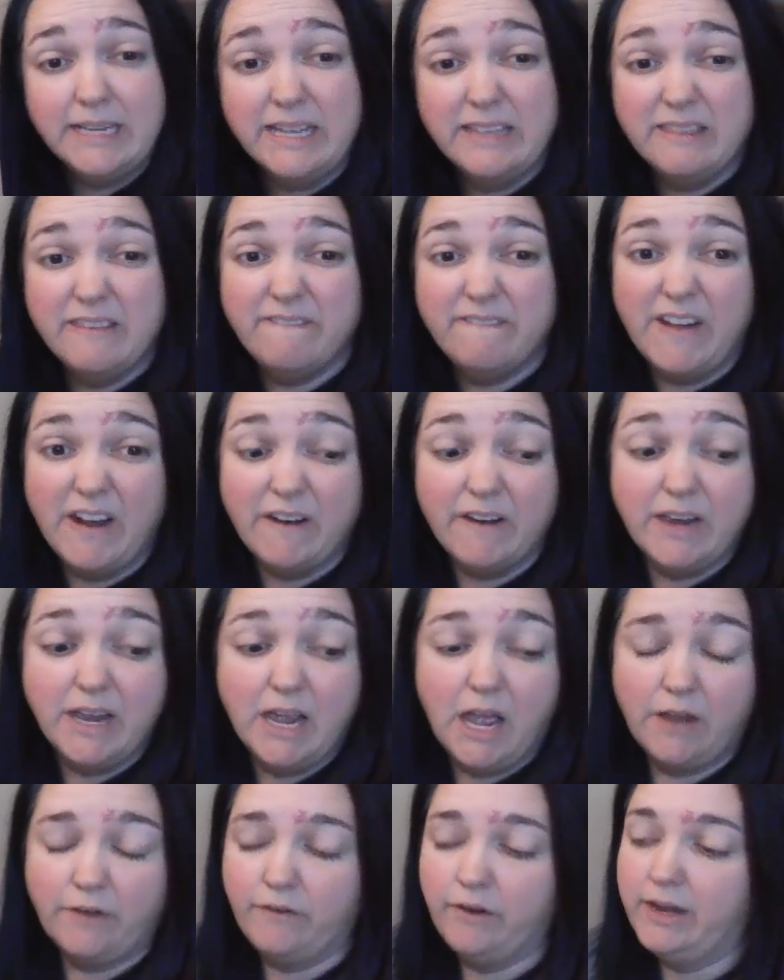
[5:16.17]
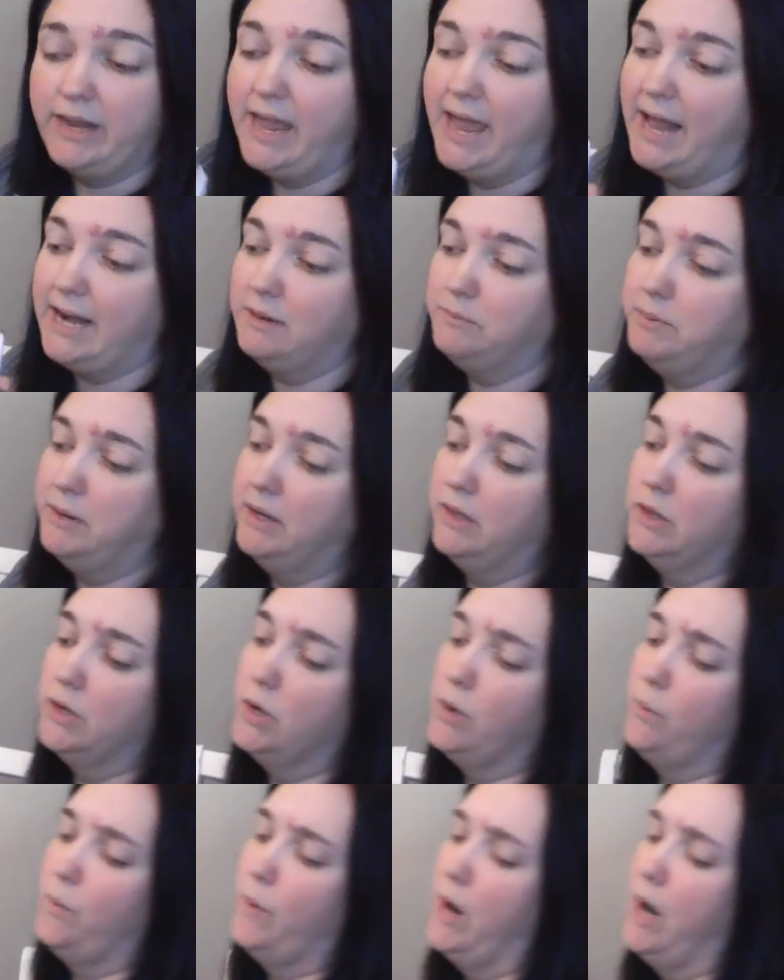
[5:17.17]
in the Very Hungry
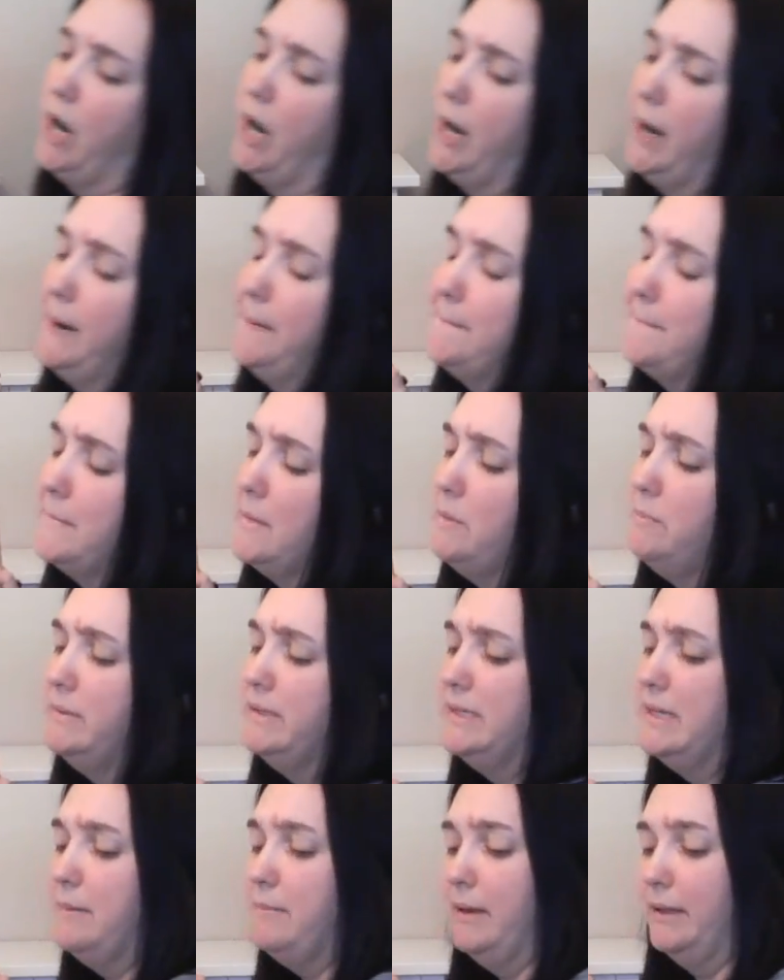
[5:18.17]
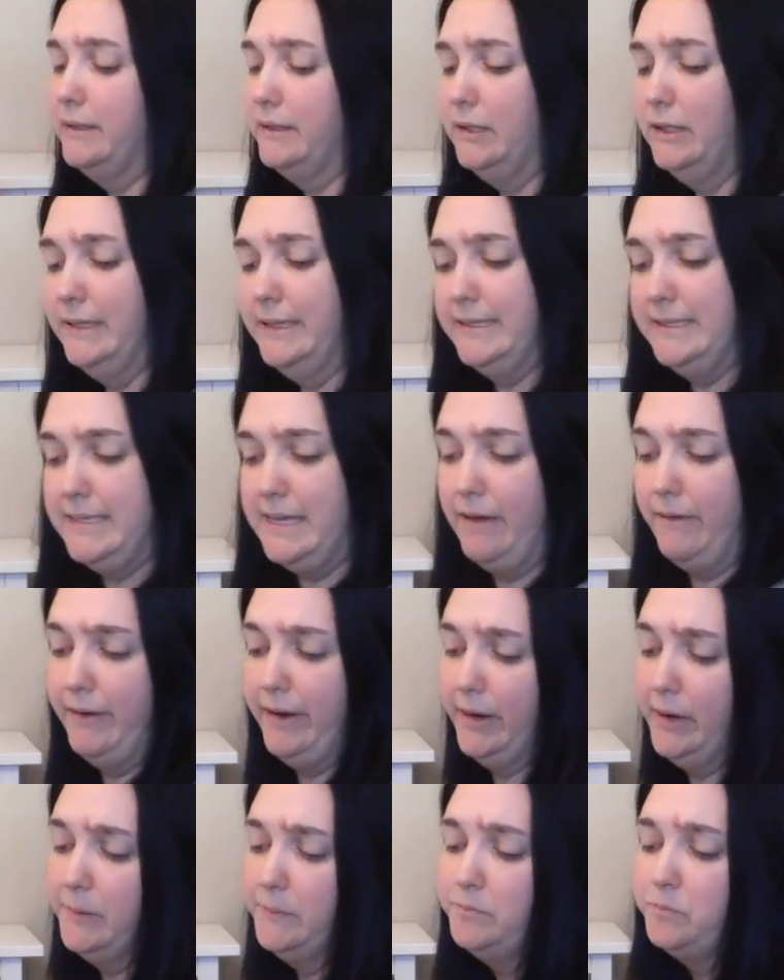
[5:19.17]
Caterpillar were, let me get my little list out
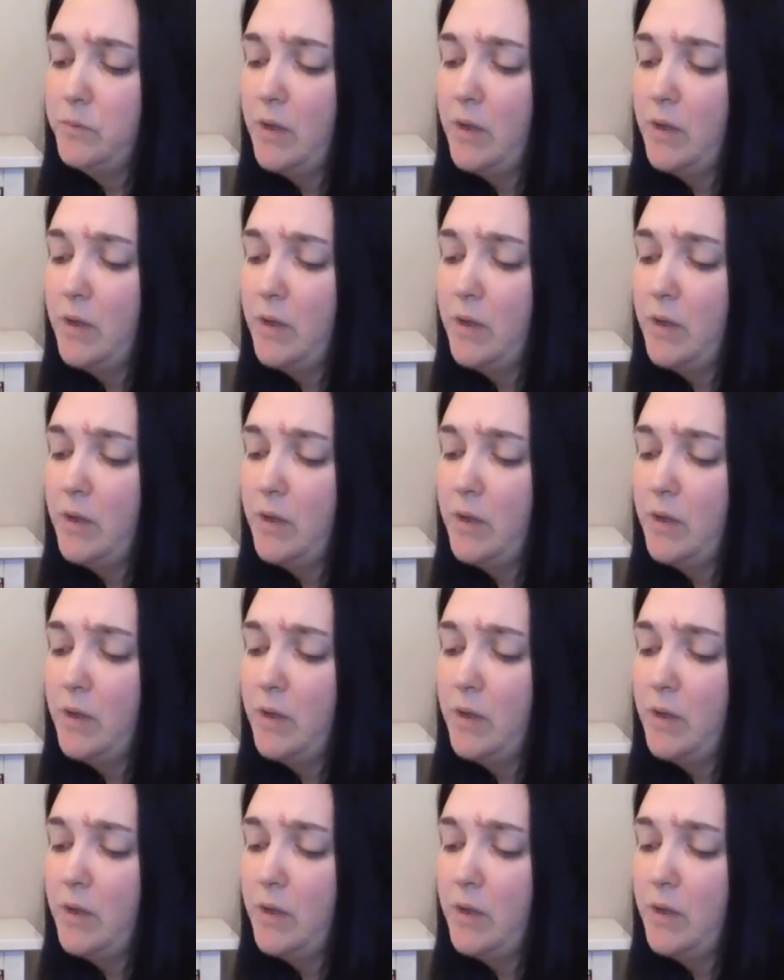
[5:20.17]
here.